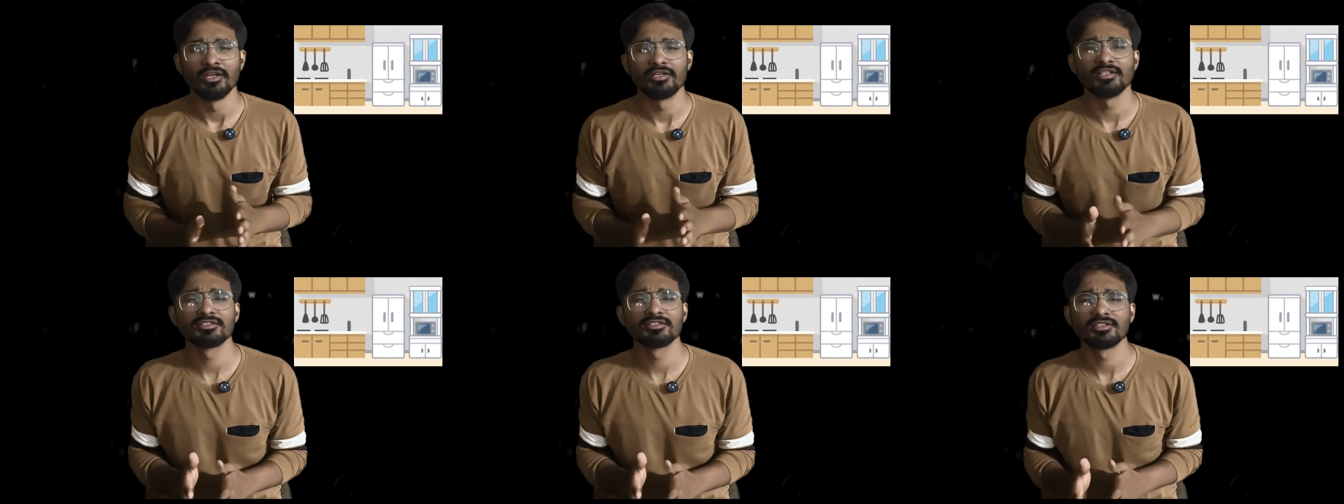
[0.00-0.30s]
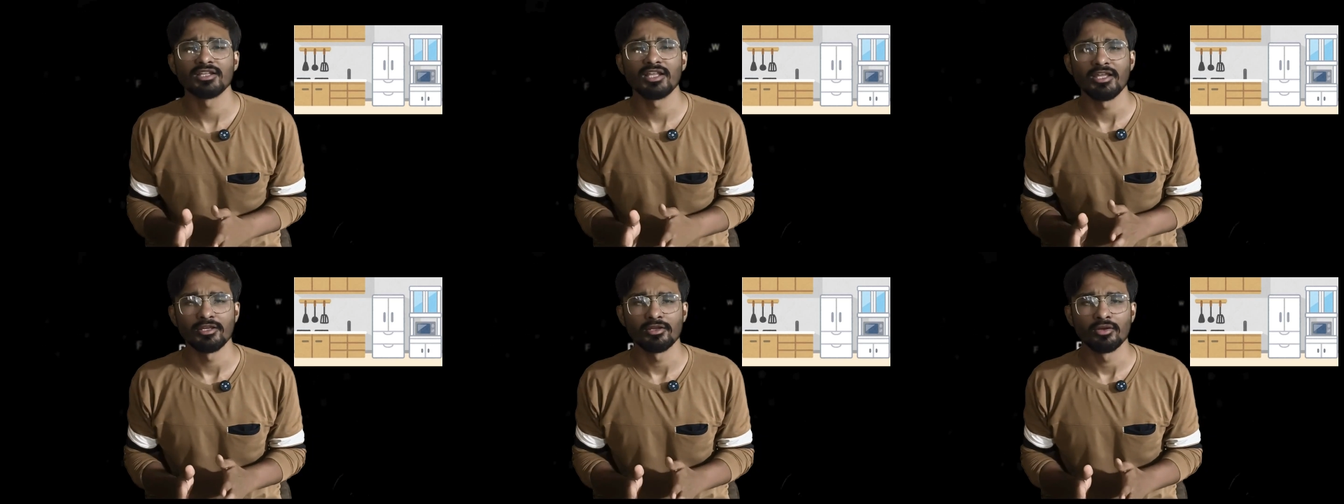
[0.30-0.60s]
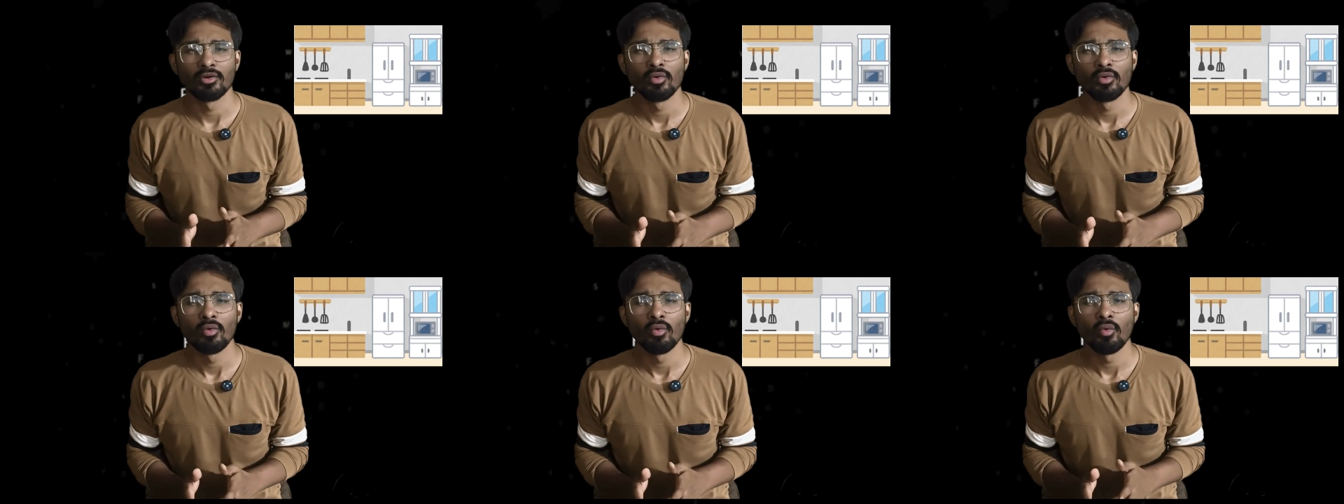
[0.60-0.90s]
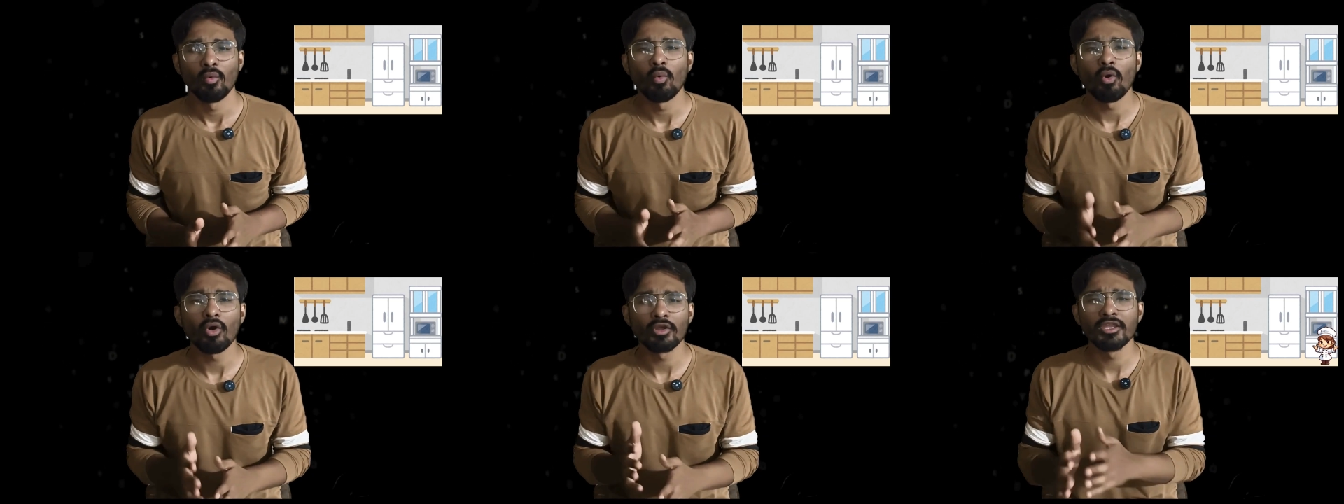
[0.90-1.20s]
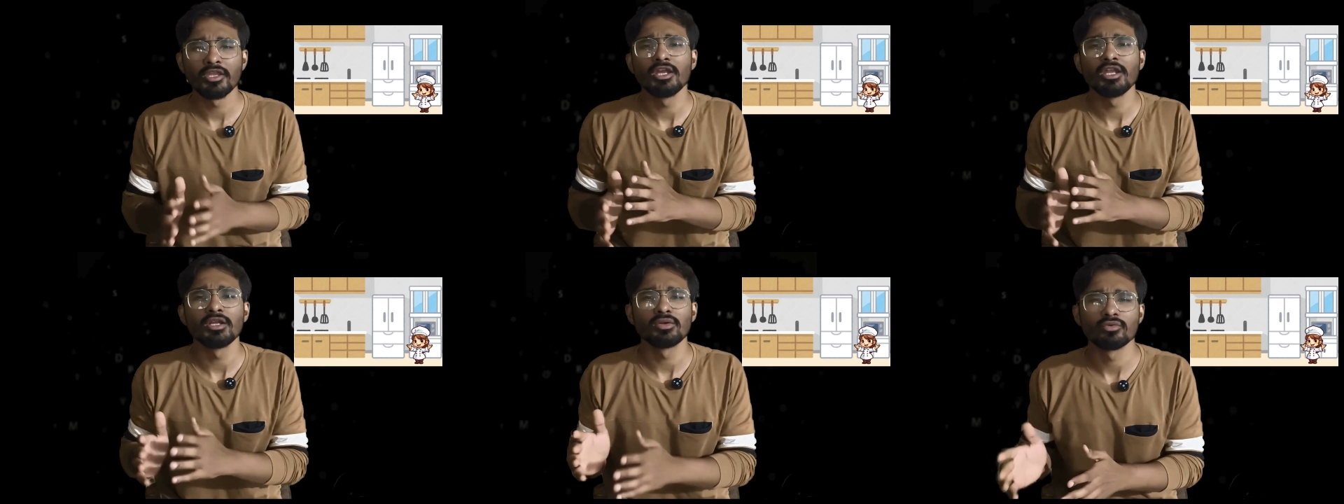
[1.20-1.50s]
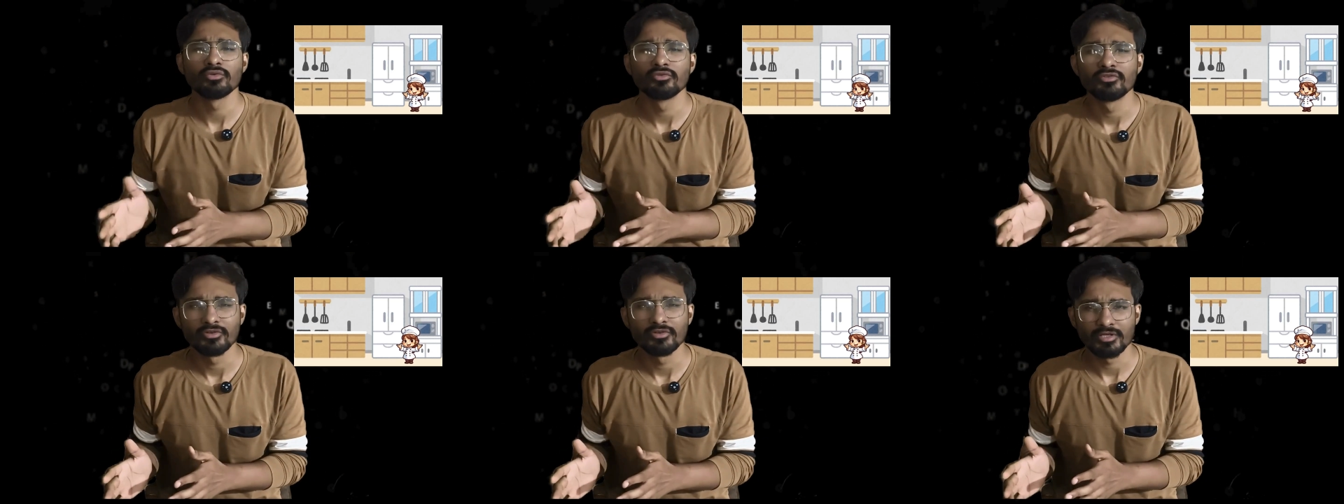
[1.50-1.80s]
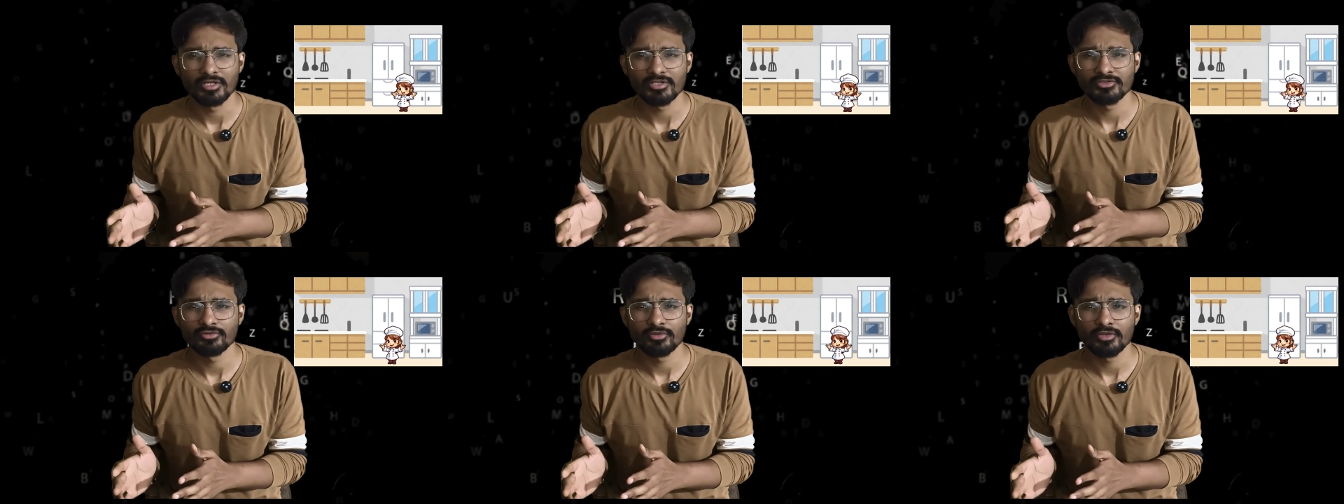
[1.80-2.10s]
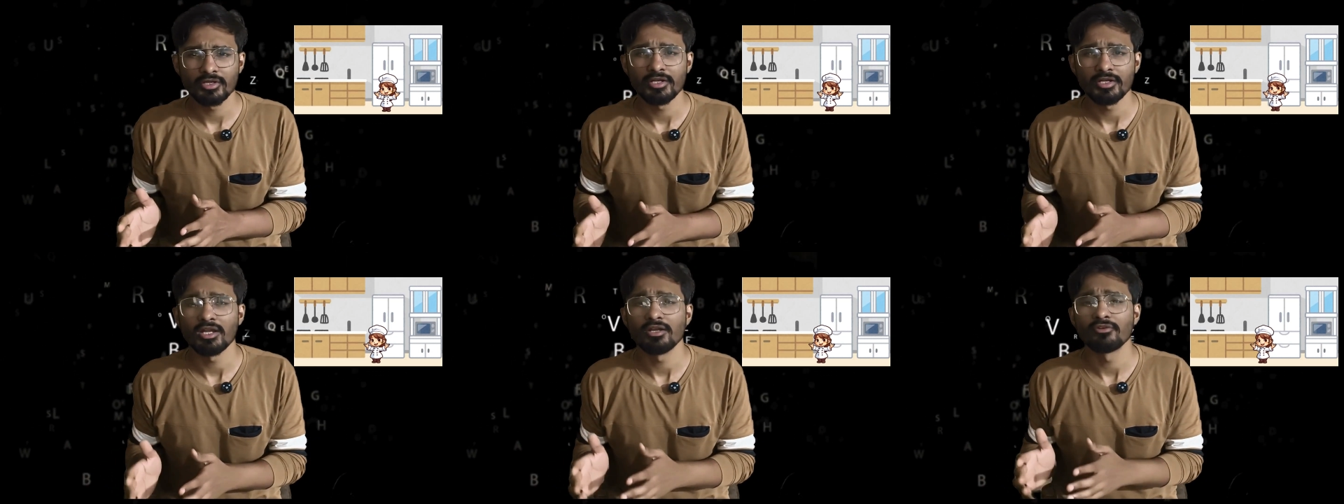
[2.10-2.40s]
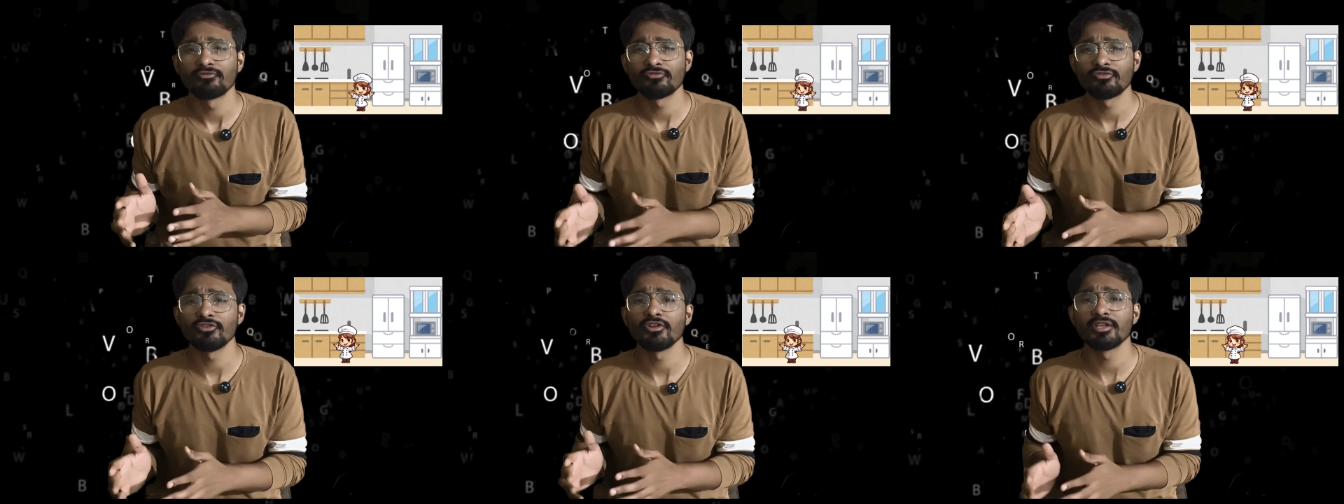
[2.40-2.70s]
It is like walking into restaurant and